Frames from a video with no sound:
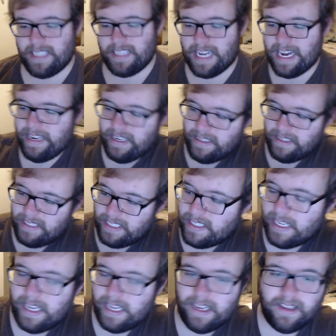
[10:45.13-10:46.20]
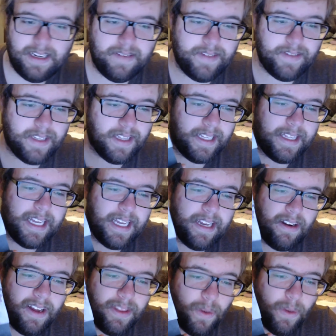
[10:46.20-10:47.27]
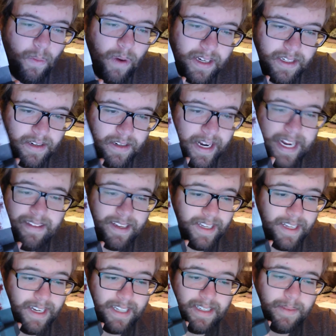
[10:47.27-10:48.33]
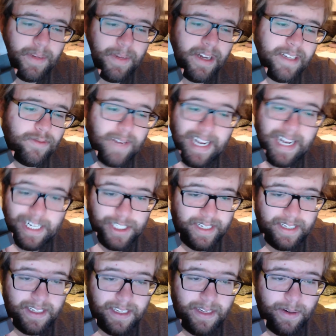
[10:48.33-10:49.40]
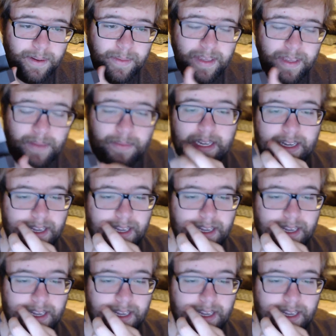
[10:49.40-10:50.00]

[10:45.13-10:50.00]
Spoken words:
design and detail and everything like that on the walker and the guts. I'm not trashing it, you know what I mean?